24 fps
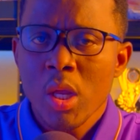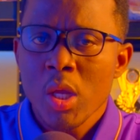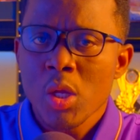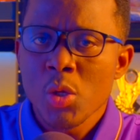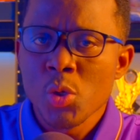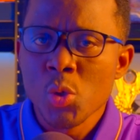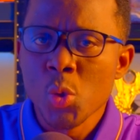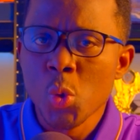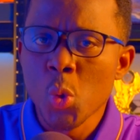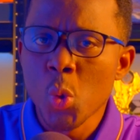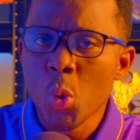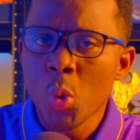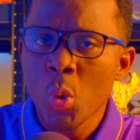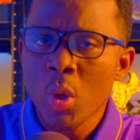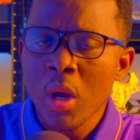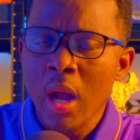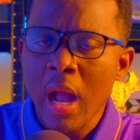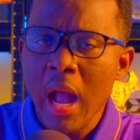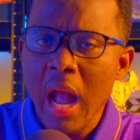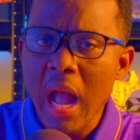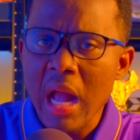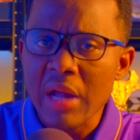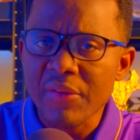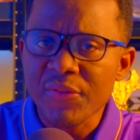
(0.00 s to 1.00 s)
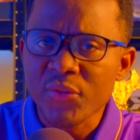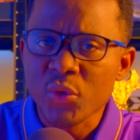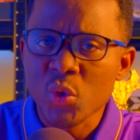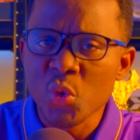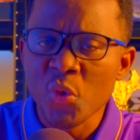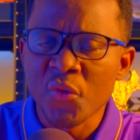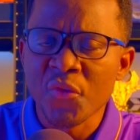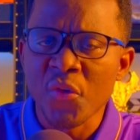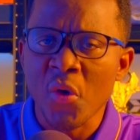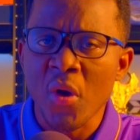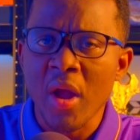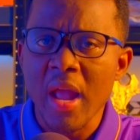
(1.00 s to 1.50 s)
You have to
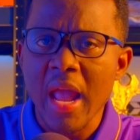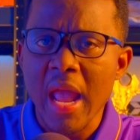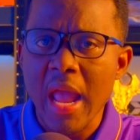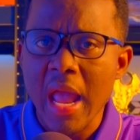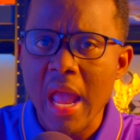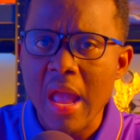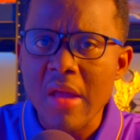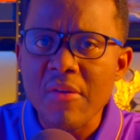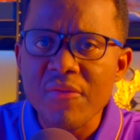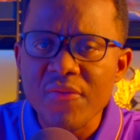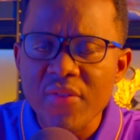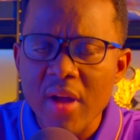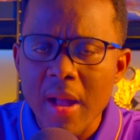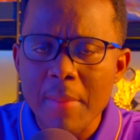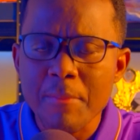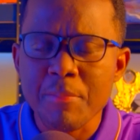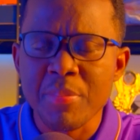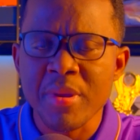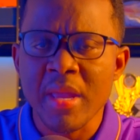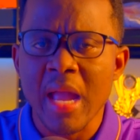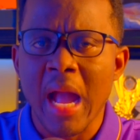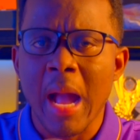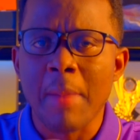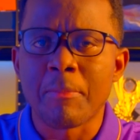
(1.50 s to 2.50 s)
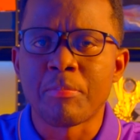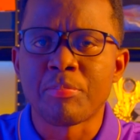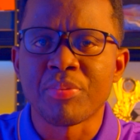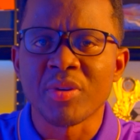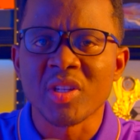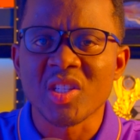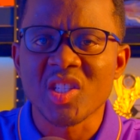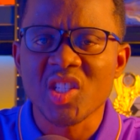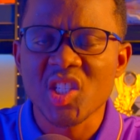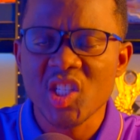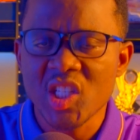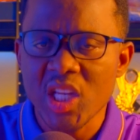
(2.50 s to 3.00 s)
forever be
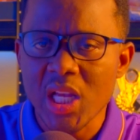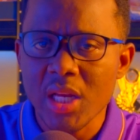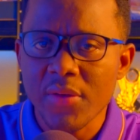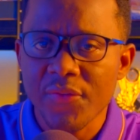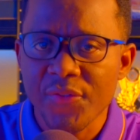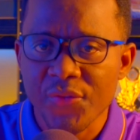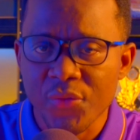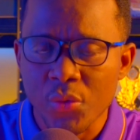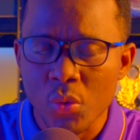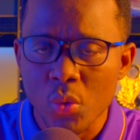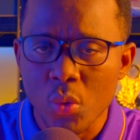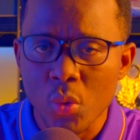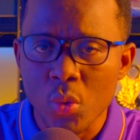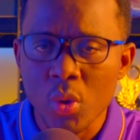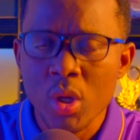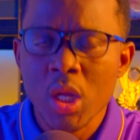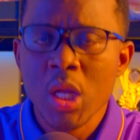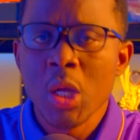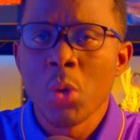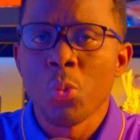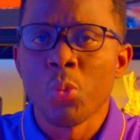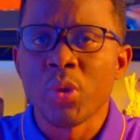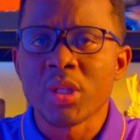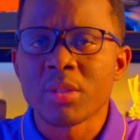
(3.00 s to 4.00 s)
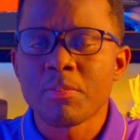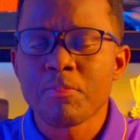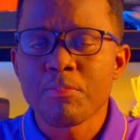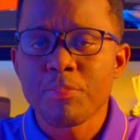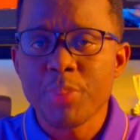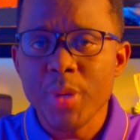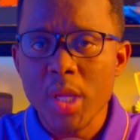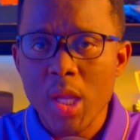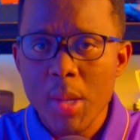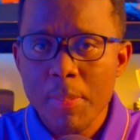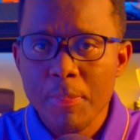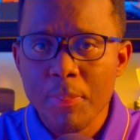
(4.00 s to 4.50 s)
appreciative with
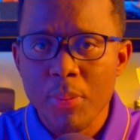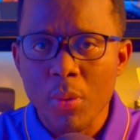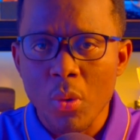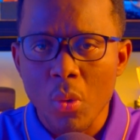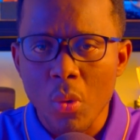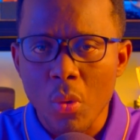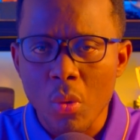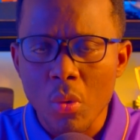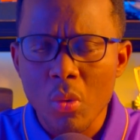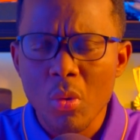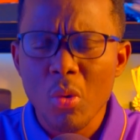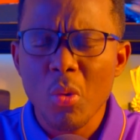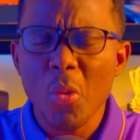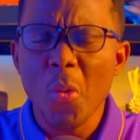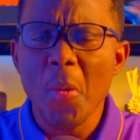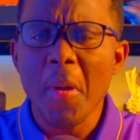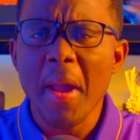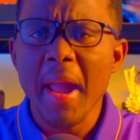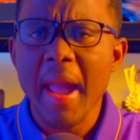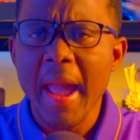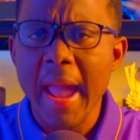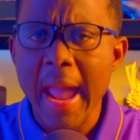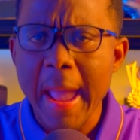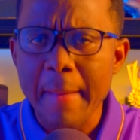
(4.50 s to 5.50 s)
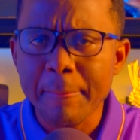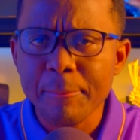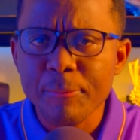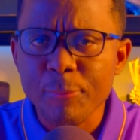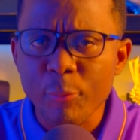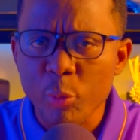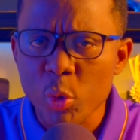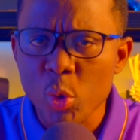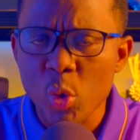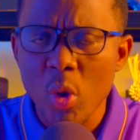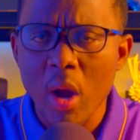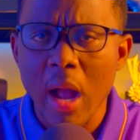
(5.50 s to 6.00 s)
people who help
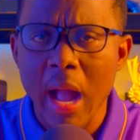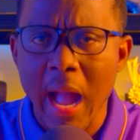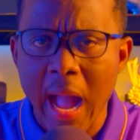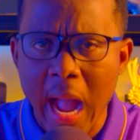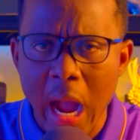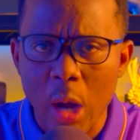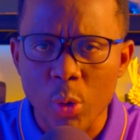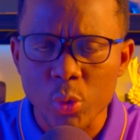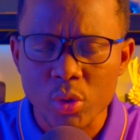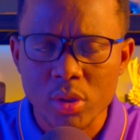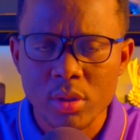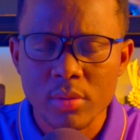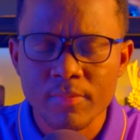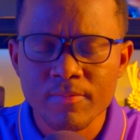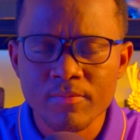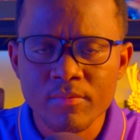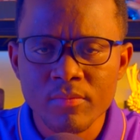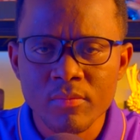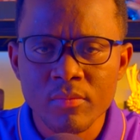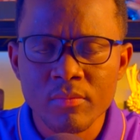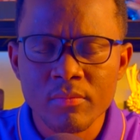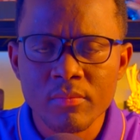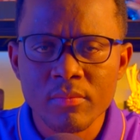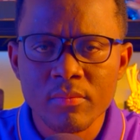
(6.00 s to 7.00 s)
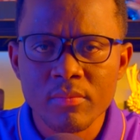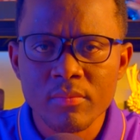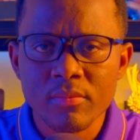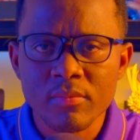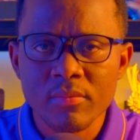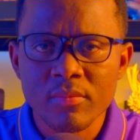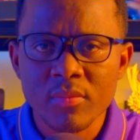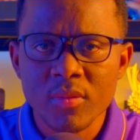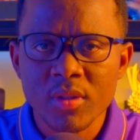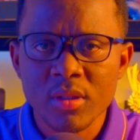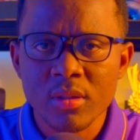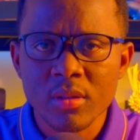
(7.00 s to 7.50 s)
you out
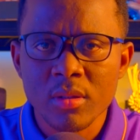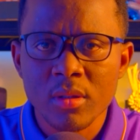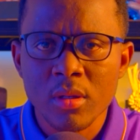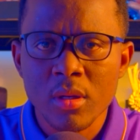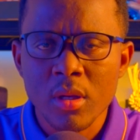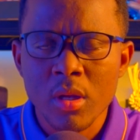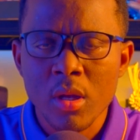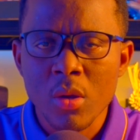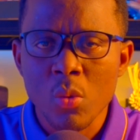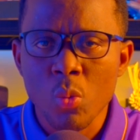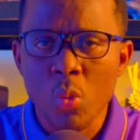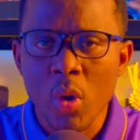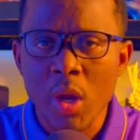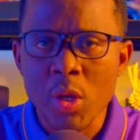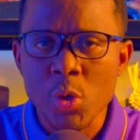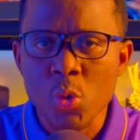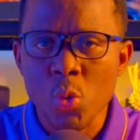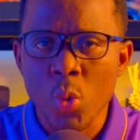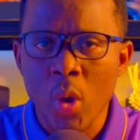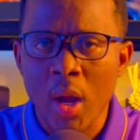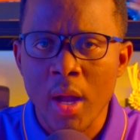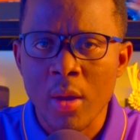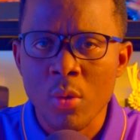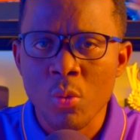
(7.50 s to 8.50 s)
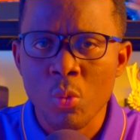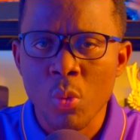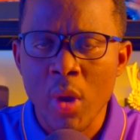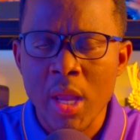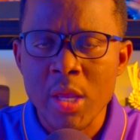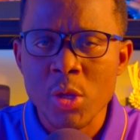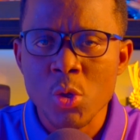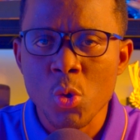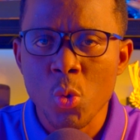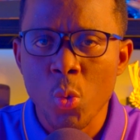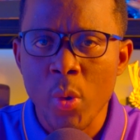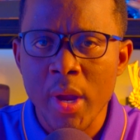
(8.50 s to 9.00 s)
when you are when
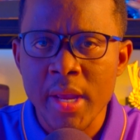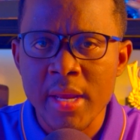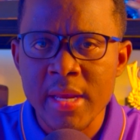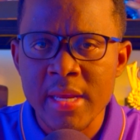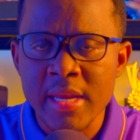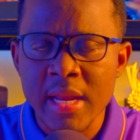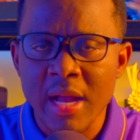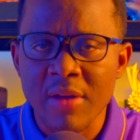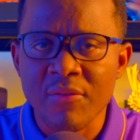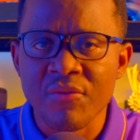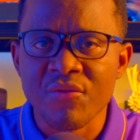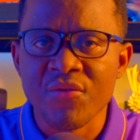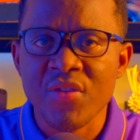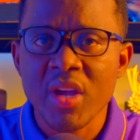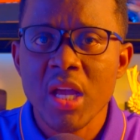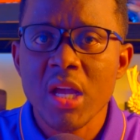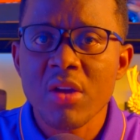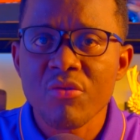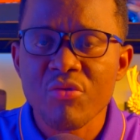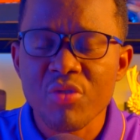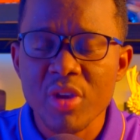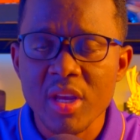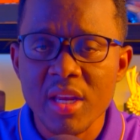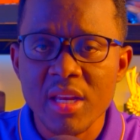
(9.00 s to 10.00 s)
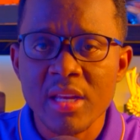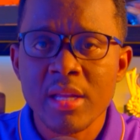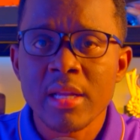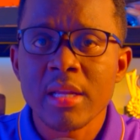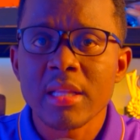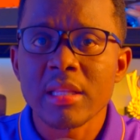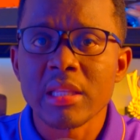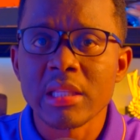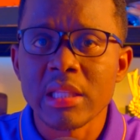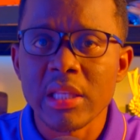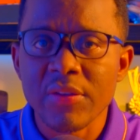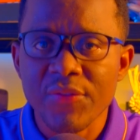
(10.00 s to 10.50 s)
you were in a very
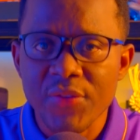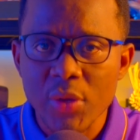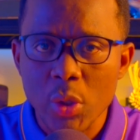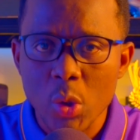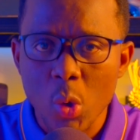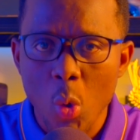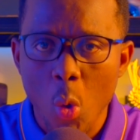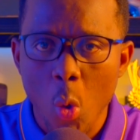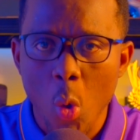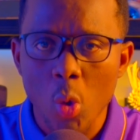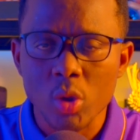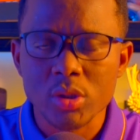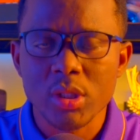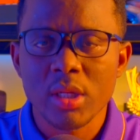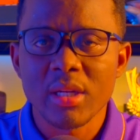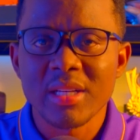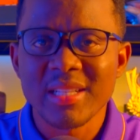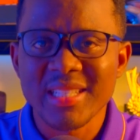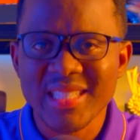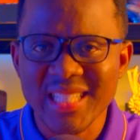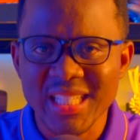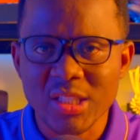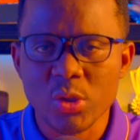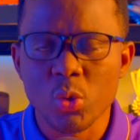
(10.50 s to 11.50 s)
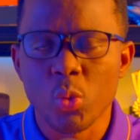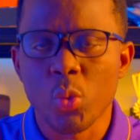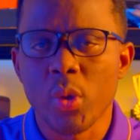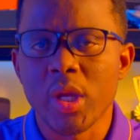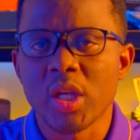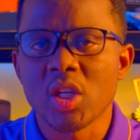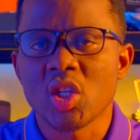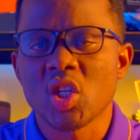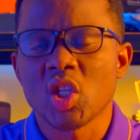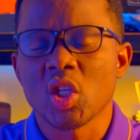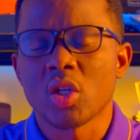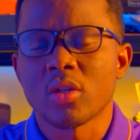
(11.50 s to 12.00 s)
difficult
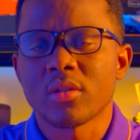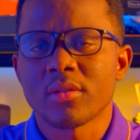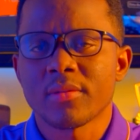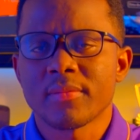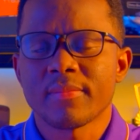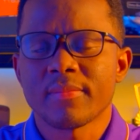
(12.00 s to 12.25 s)
situation.